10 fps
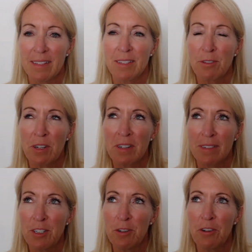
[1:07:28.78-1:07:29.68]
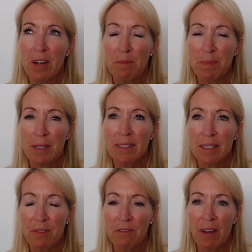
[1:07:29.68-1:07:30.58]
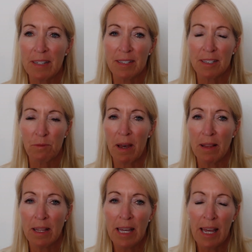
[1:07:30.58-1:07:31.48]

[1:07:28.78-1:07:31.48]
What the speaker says: Those are two great pieces of advice as well.